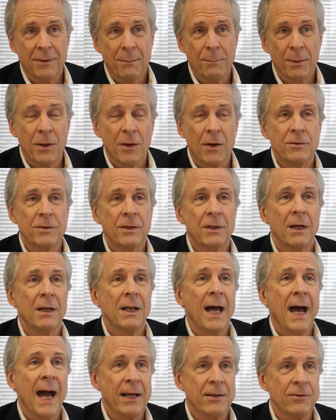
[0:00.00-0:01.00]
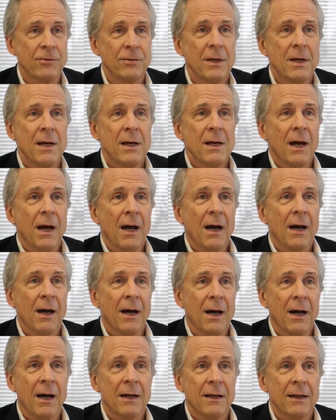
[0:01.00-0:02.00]
because it lacks
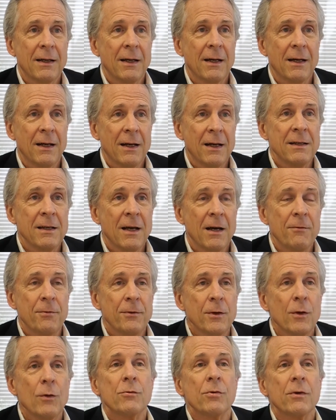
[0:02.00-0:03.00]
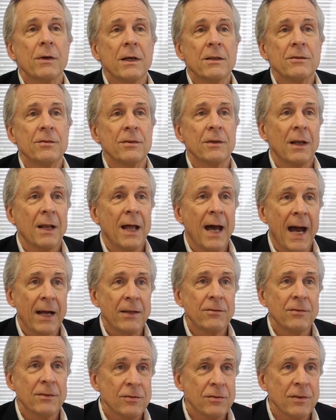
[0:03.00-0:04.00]
enough nutrients, it
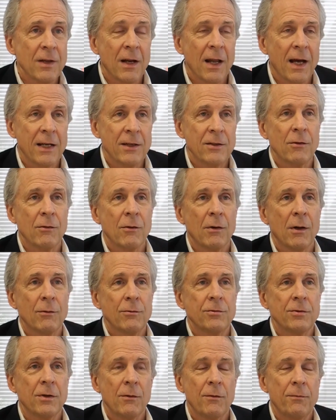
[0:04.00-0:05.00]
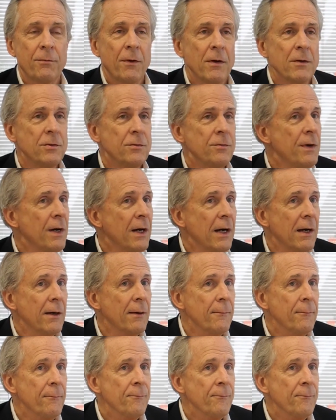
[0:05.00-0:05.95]
lacks the sunlight to grow. So a forest fire